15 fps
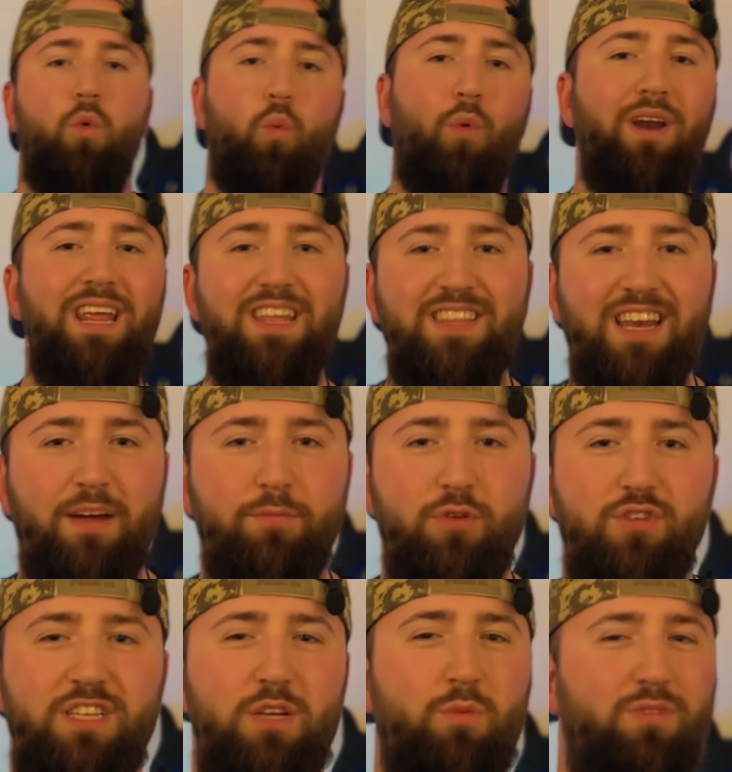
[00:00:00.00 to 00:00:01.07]
What he ended up
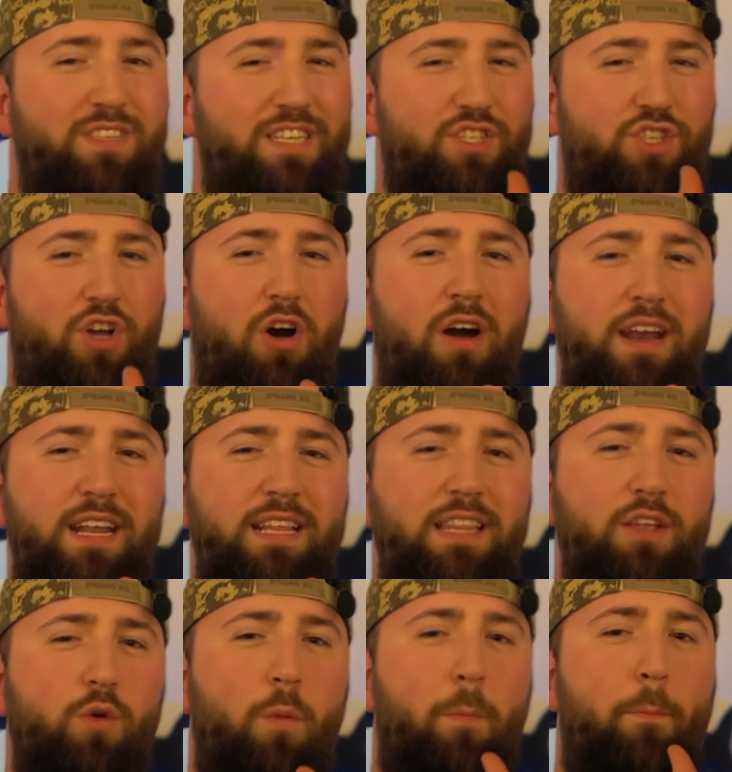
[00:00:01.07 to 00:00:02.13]
using was these tiny
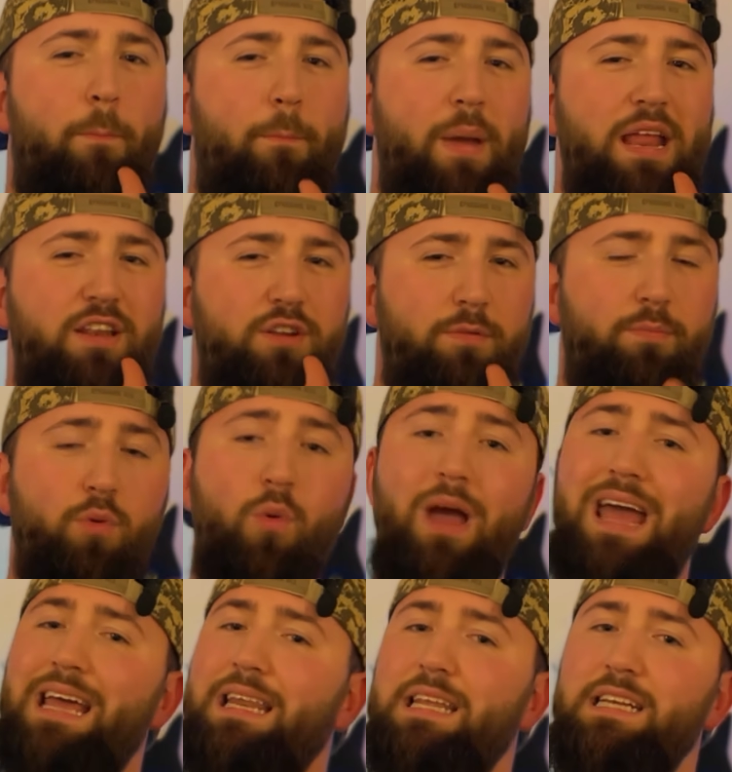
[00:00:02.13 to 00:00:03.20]
little bendable
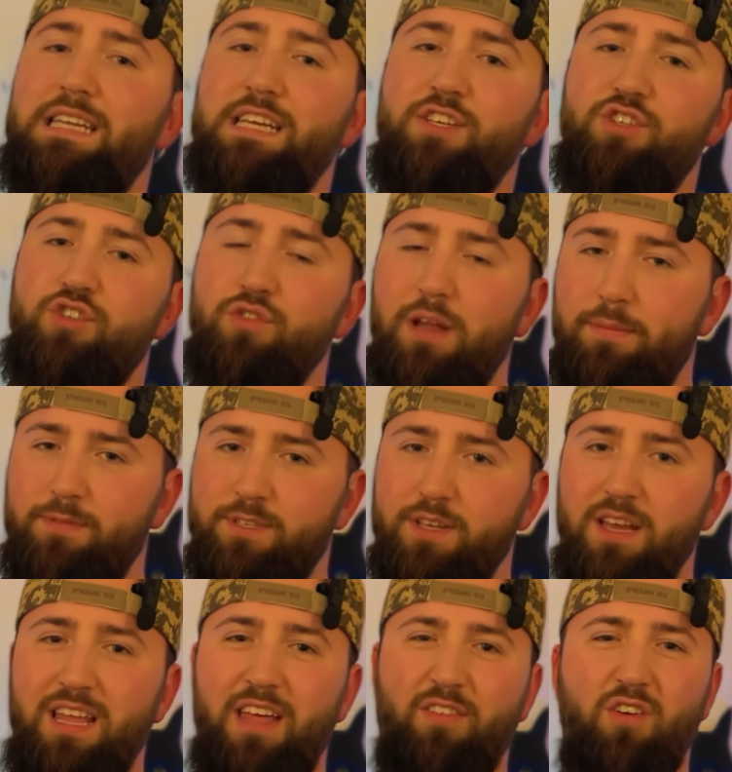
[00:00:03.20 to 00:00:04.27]
LED strips.
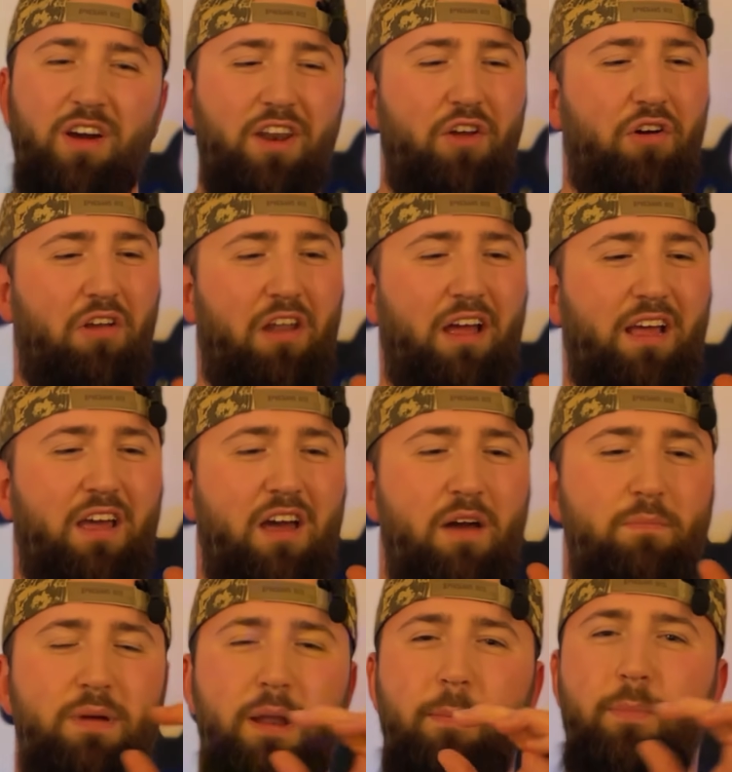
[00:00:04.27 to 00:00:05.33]
They've kind of got like
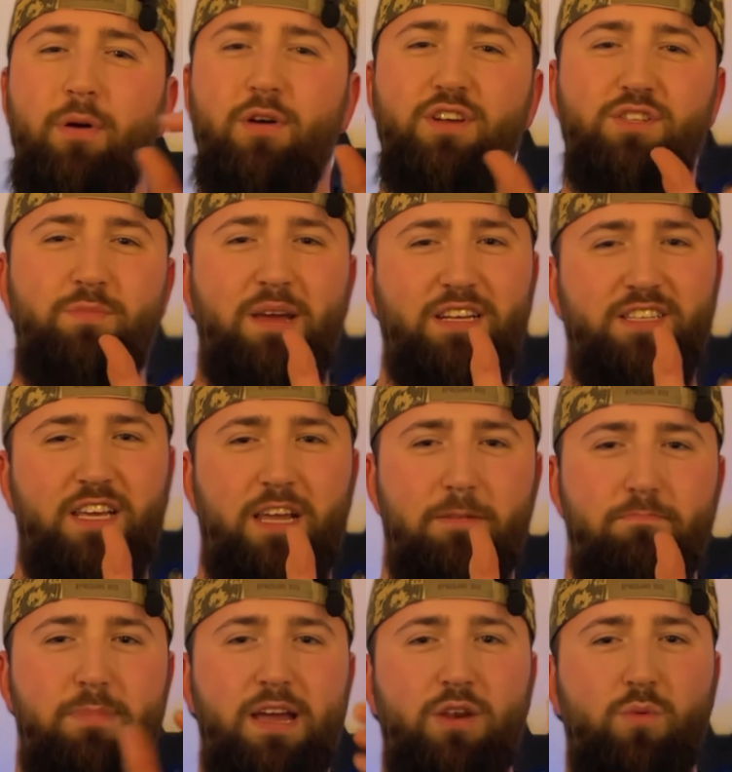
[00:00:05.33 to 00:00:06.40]
a bit of perspex that
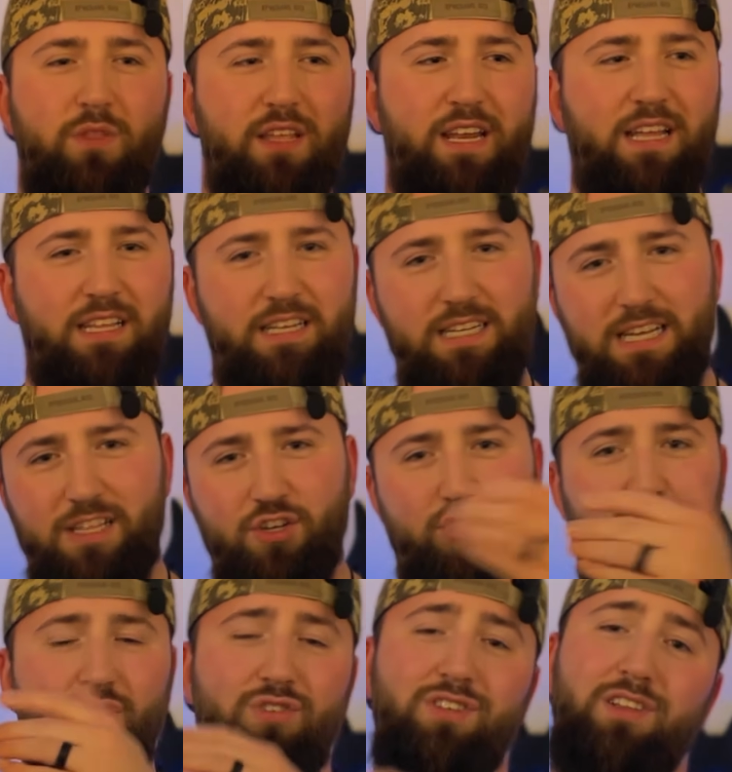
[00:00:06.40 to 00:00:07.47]
can bend with an LED that
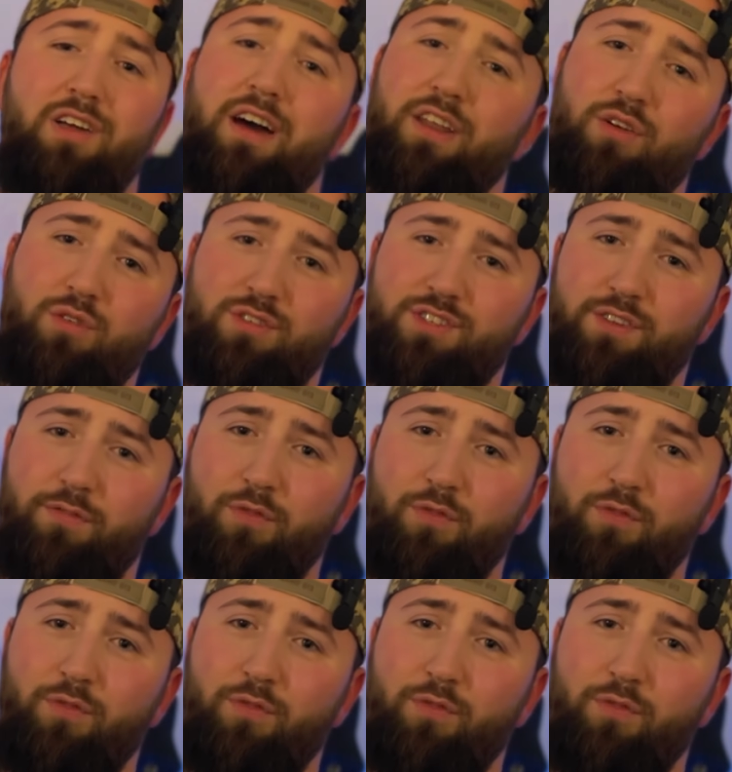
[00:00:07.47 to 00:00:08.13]
shoots a light across the